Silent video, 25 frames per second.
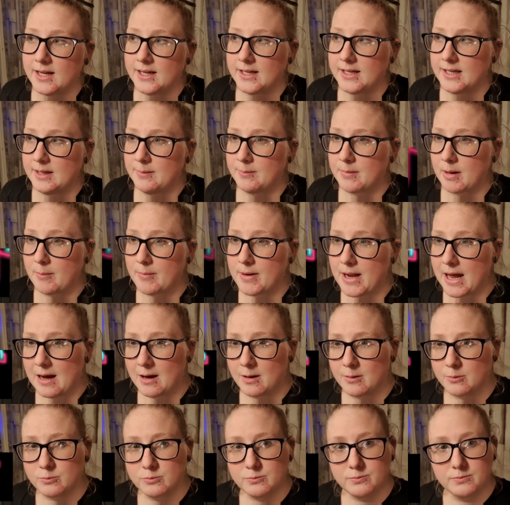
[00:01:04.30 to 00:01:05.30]
Um, I'm
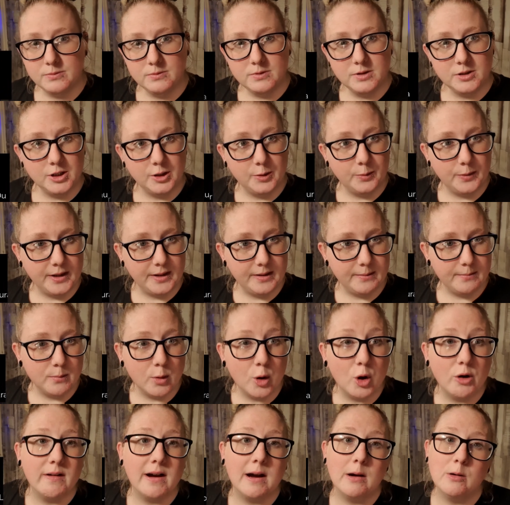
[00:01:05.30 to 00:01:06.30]
now doing
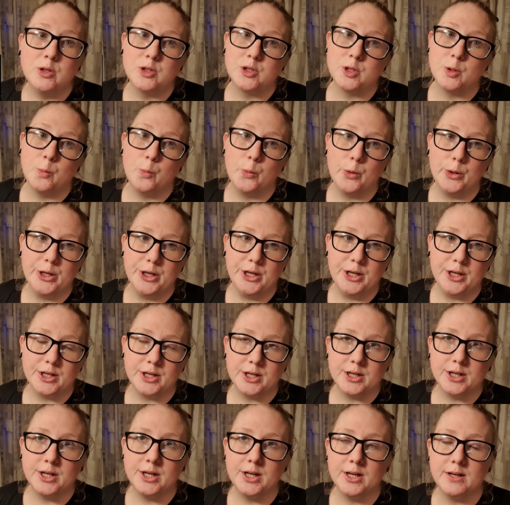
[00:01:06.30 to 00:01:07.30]
more hours at
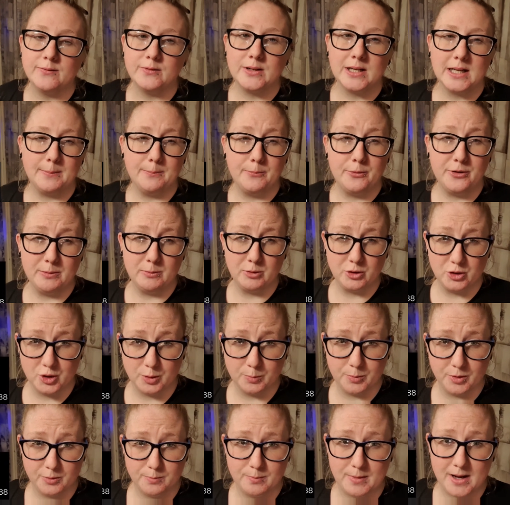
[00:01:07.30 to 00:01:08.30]
work. I'm, I'm pretty much
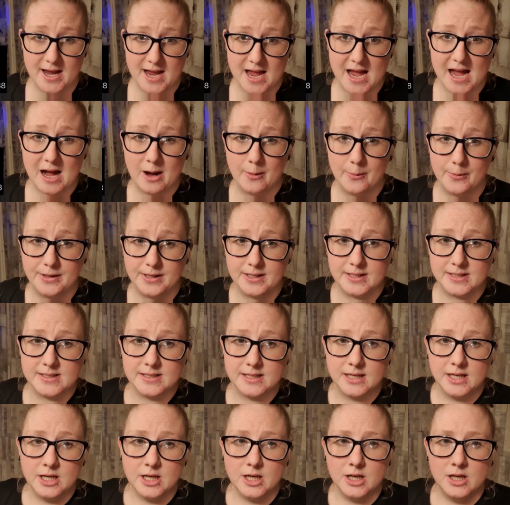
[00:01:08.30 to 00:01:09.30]
doubled my
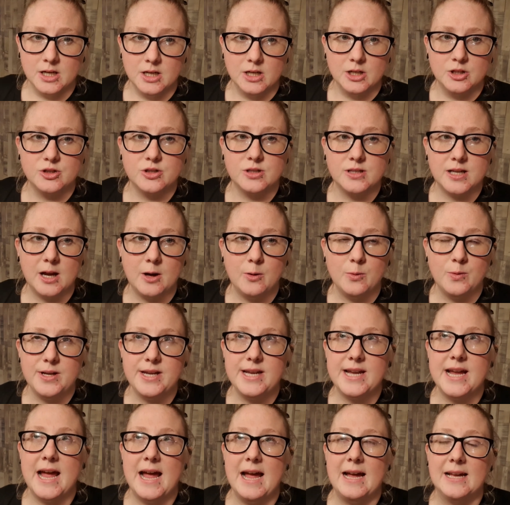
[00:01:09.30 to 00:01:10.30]
hours. So
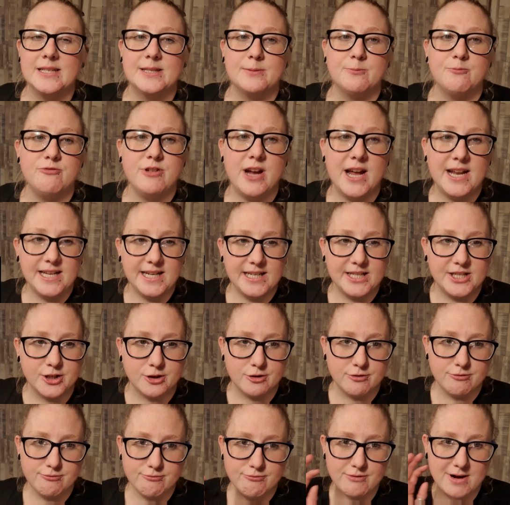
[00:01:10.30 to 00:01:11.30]
yes, ready to
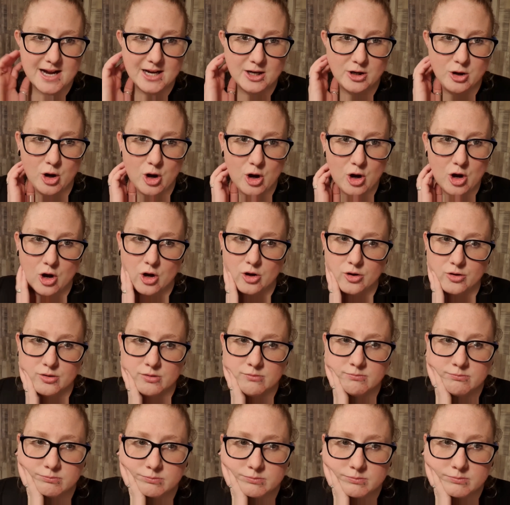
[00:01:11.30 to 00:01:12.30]
crack
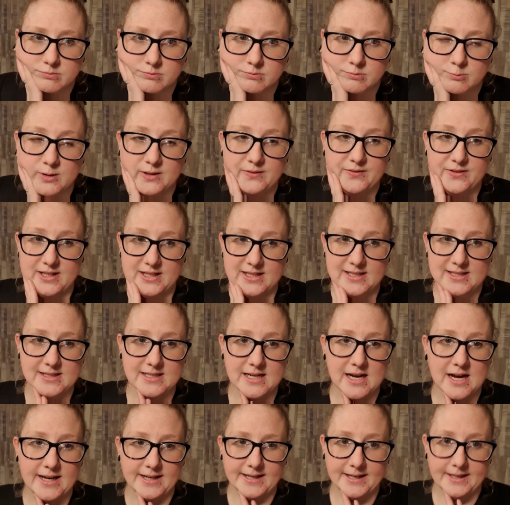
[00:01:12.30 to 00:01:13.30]
on with this
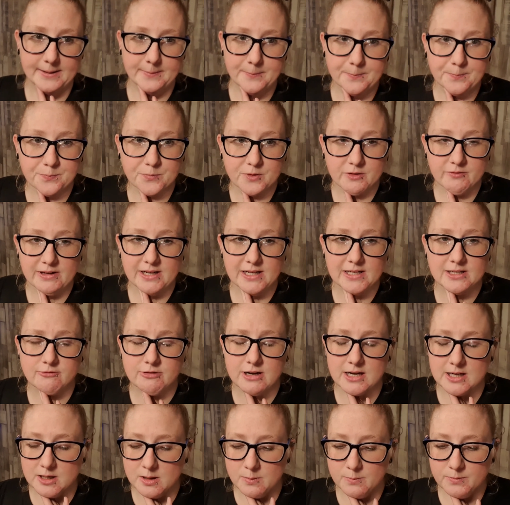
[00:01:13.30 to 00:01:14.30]
diet. Ready to
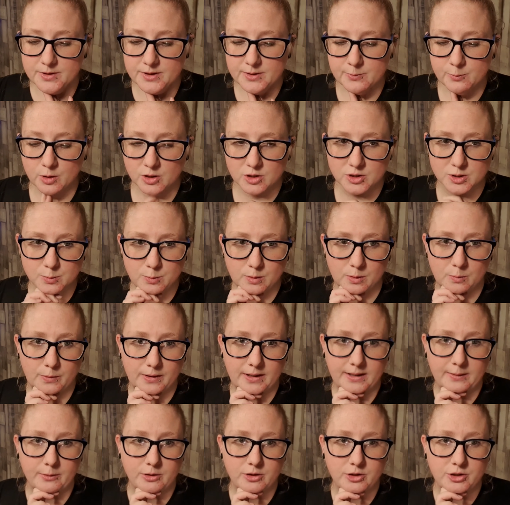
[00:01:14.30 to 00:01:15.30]
crack on with the one-to-one
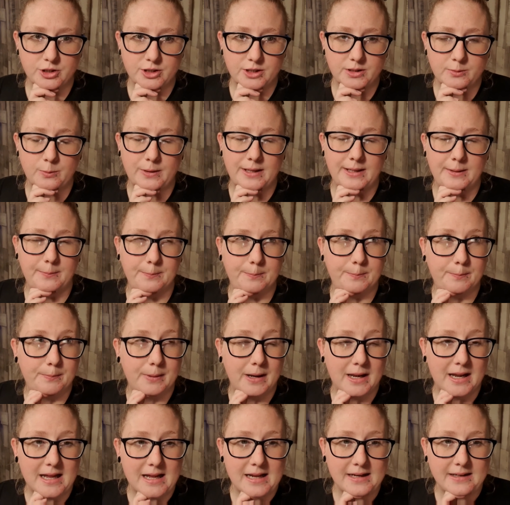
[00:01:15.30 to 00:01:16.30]
-one weight, weight
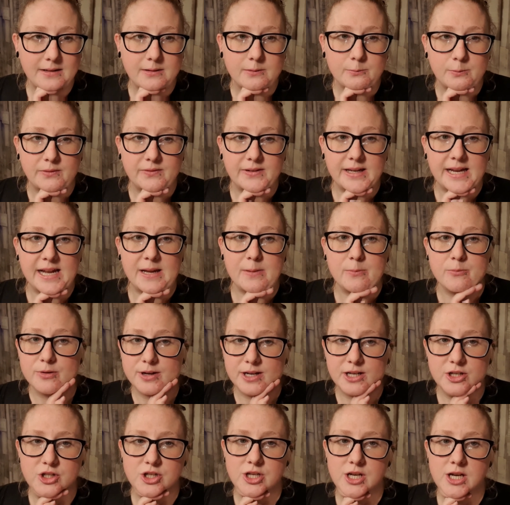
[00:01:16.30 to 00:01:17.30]
plan with
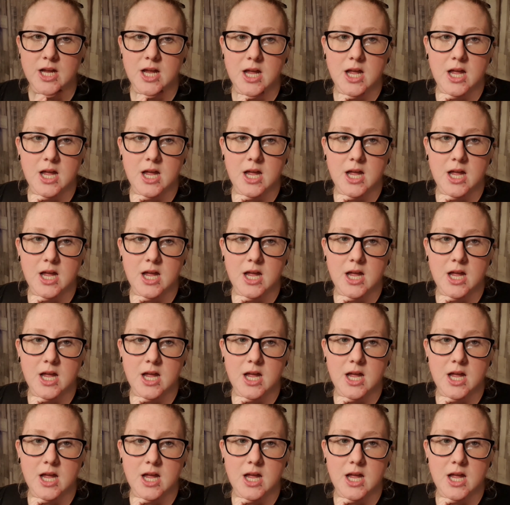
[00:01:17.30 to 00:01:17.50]
Cambridge.